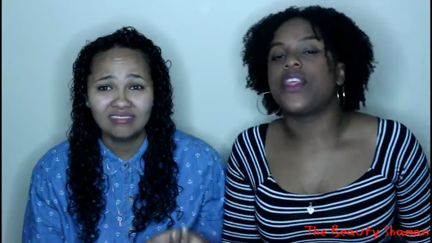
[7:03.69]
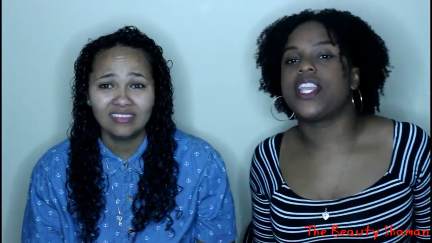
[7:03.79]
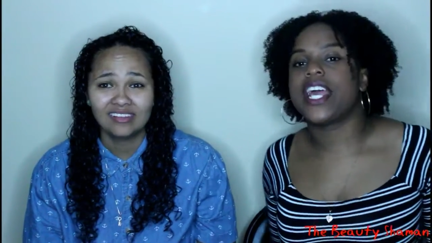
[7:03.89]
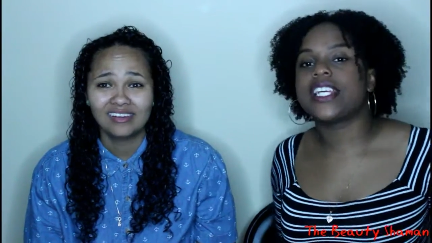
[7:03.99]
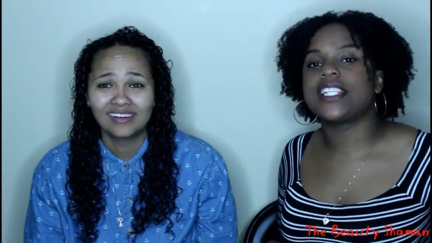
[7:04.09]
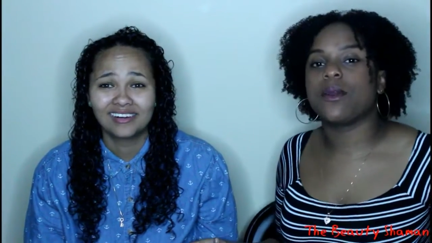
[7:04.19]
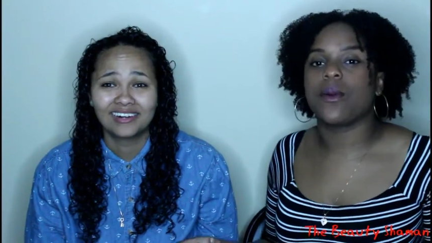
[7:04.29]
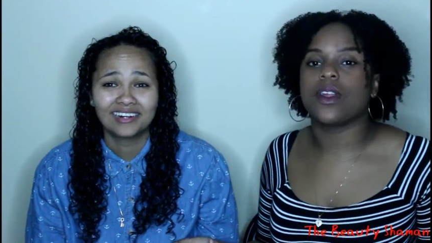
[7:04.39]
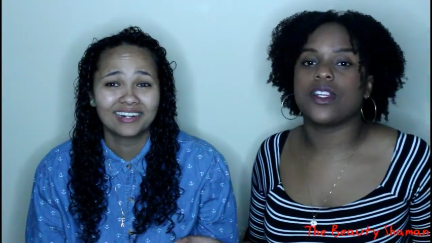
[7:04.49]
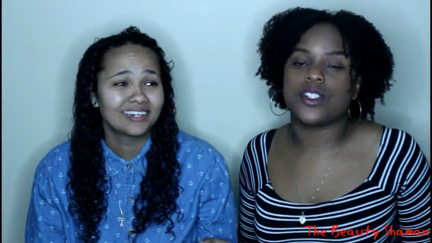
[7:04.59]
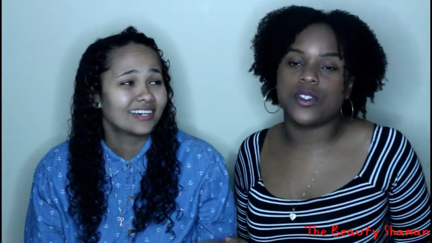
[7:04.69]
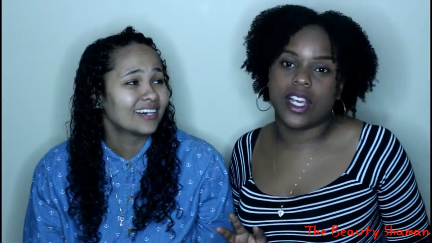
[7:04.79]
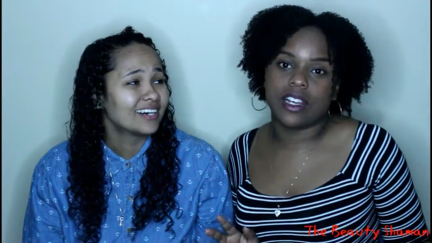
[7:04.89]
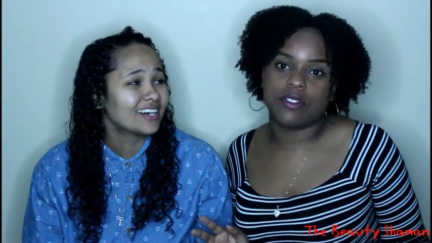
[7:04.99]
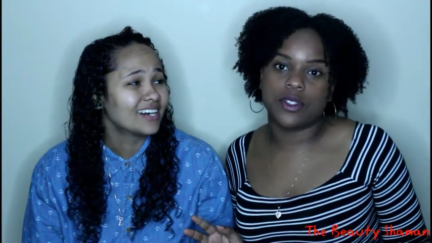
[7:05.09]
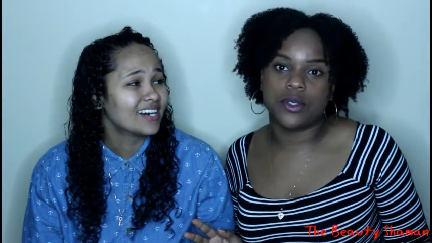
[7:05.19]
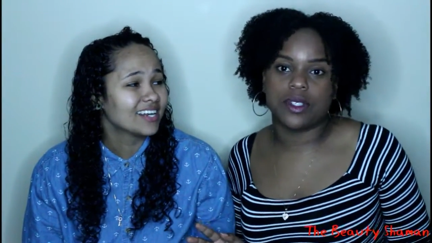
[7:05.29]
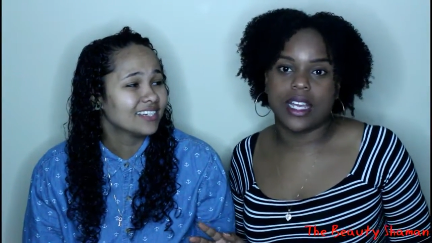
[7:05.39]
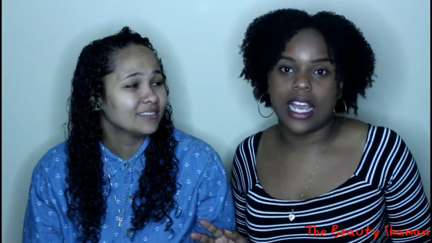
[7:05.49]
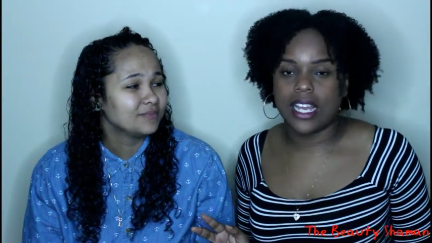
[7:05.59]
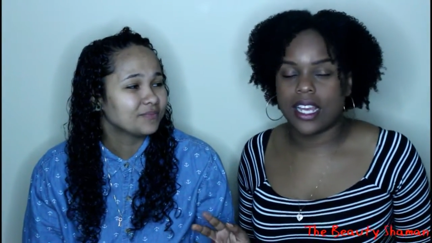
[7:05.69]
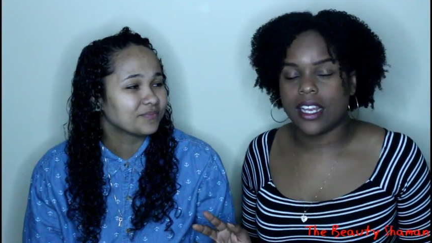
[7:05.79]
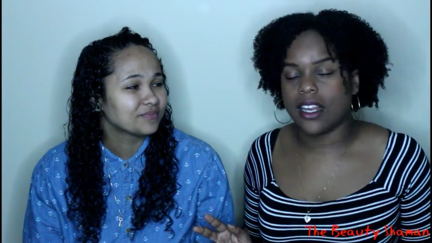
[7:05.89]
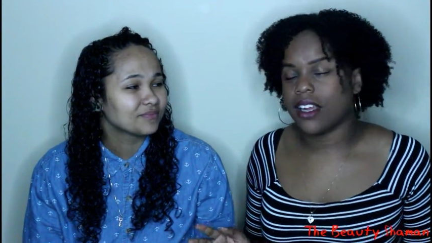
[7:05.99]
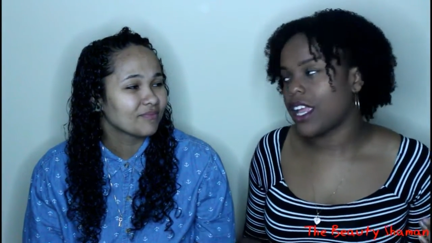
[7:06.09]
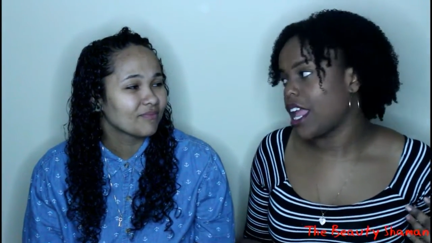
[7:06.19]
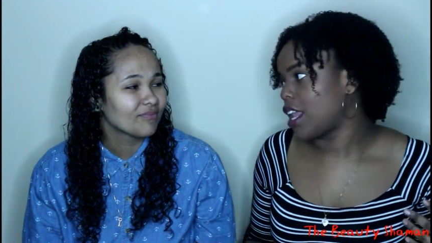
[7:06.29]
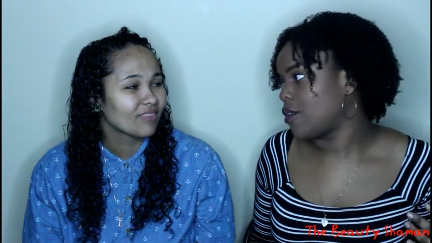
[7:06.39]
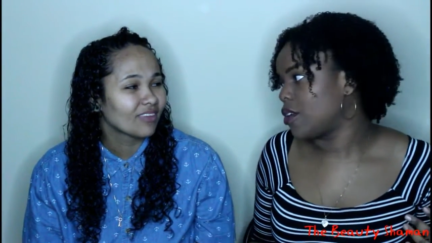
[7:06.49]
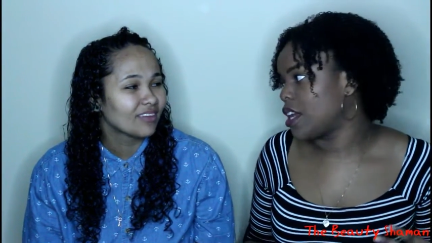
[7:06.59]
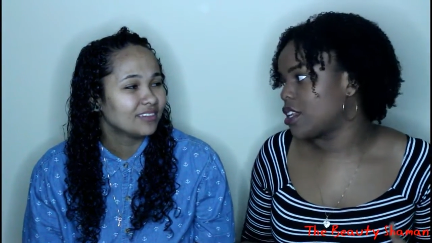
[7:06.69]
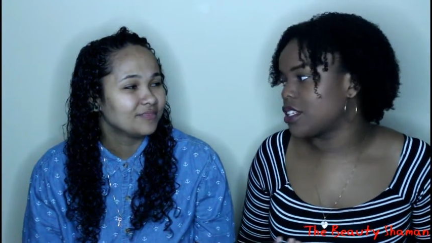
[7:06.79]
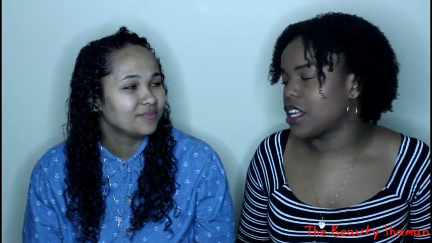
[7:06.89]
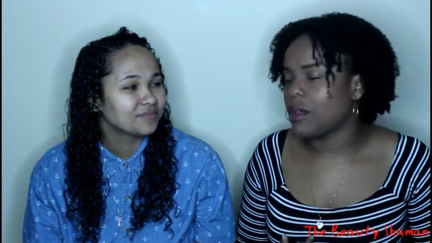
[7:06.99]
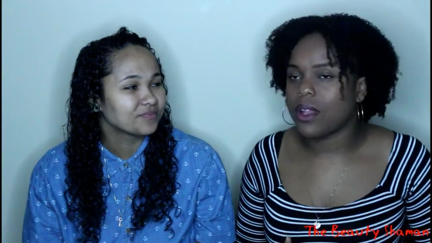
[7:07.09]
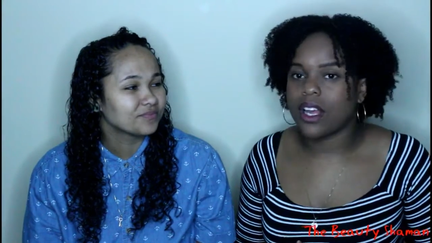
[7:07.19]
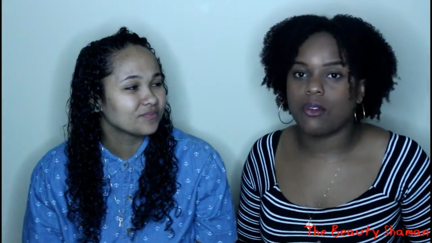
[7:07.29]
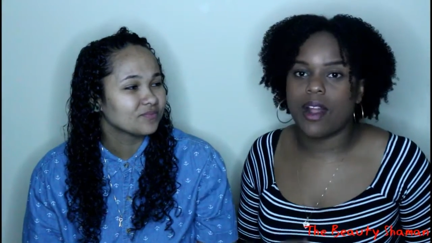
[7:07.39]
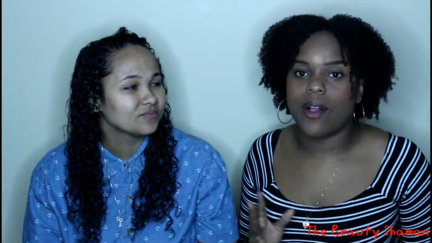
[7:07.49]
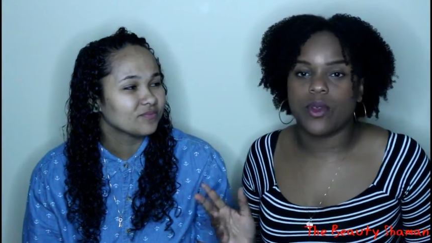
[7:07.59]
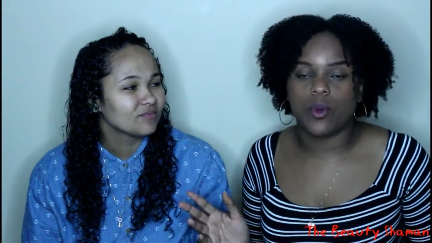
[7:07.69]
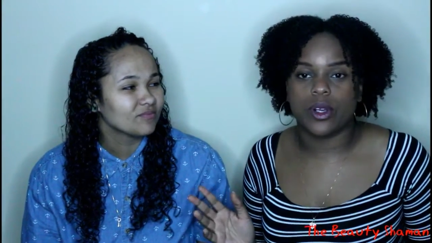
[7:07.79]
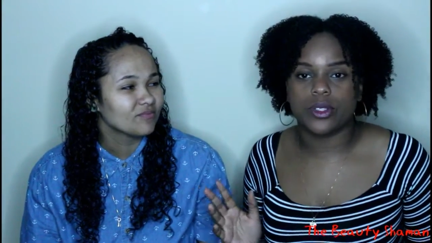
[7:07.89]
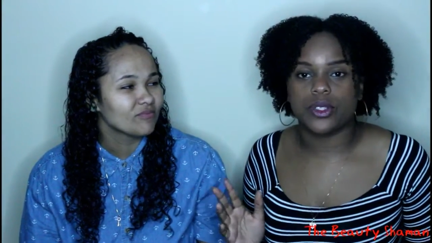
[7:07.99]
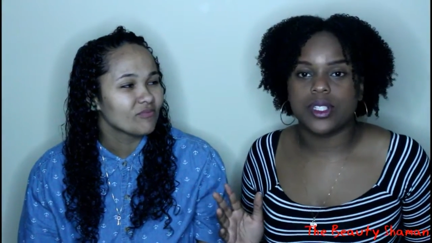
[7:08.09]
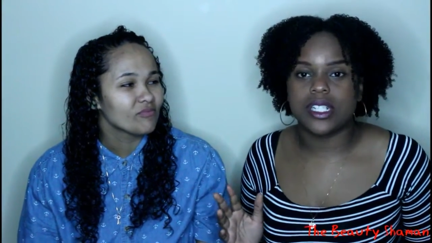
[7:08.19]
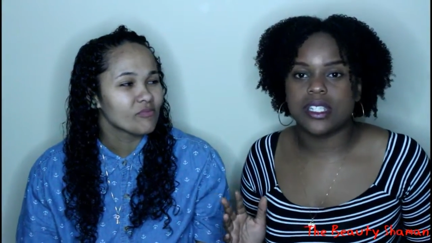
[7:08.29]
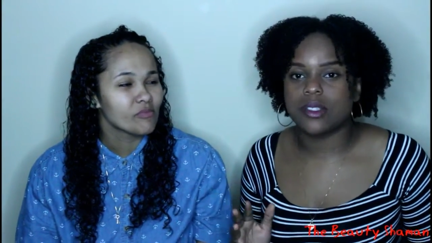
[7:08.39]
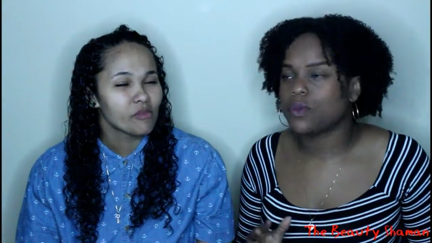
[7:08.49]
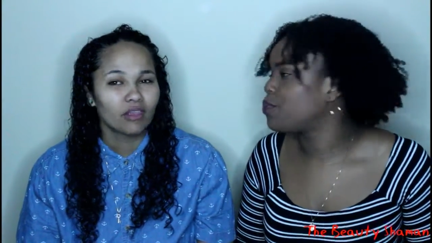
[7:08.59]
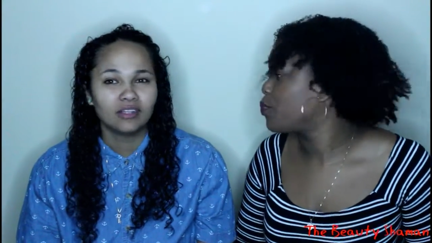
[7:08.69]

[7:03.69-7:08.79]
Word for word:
Speaker 1: The next thing we're gonna do, like food related, candy related, is gonna be like around the world treats.